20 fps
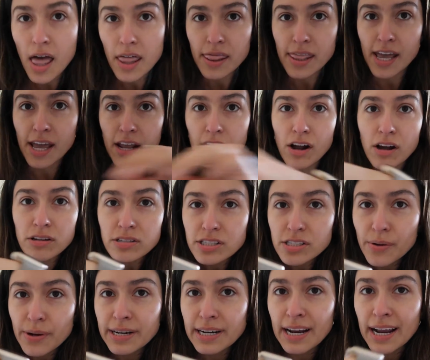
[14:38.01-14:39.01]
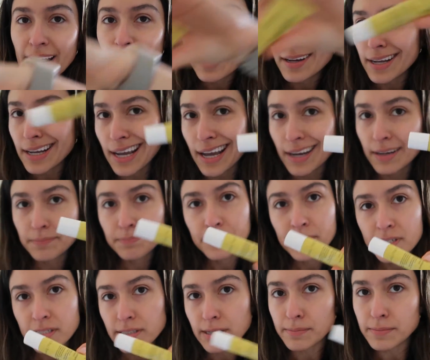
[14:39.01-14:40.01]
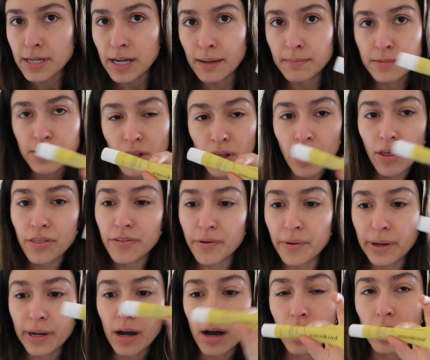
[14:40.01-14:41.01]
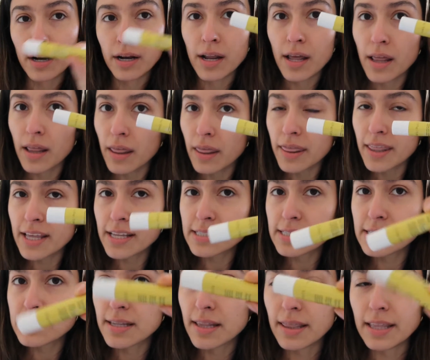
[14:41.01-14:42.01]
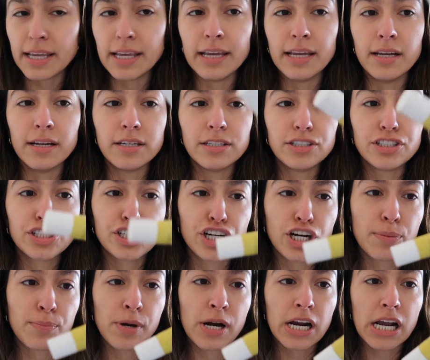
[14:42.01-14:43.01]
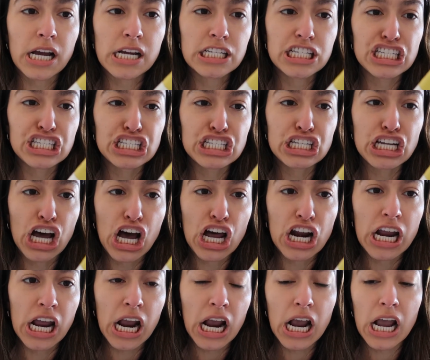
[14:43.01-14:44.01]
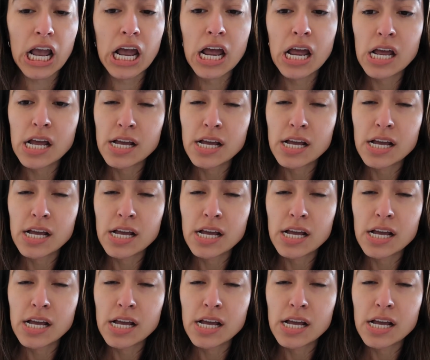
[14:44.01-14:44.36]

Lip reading: And then also at night, again, sometimes throwing on this, the turmeric tonic,